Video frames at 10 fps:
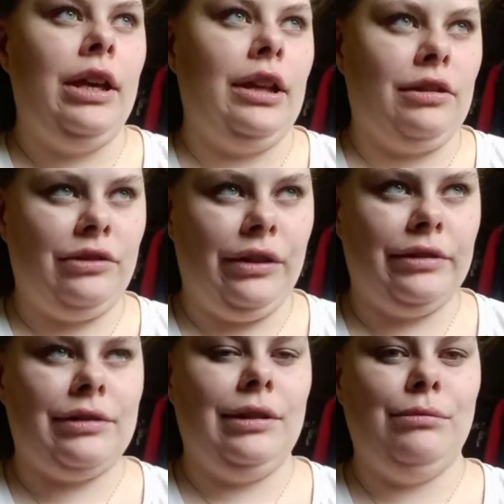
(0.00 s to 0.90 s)
it
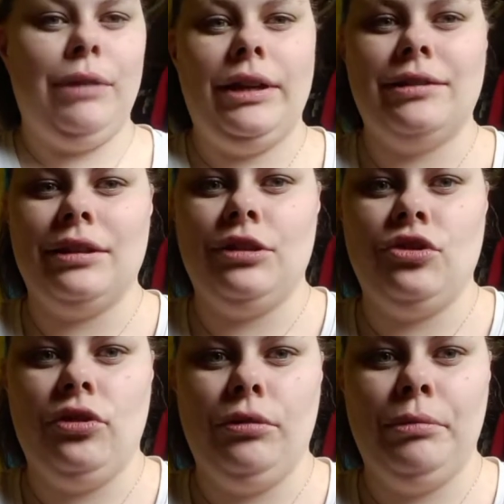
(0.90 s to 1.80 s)
does an amazing
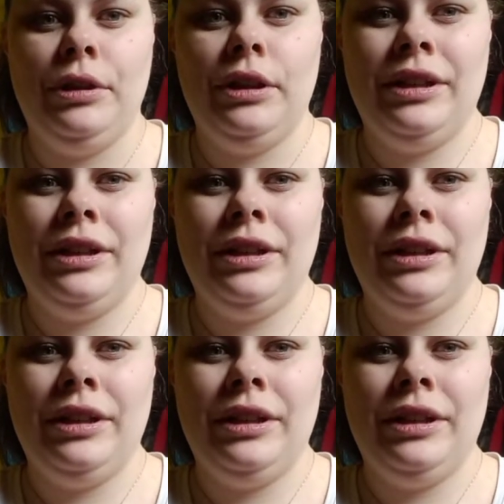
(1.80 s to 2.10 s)
job.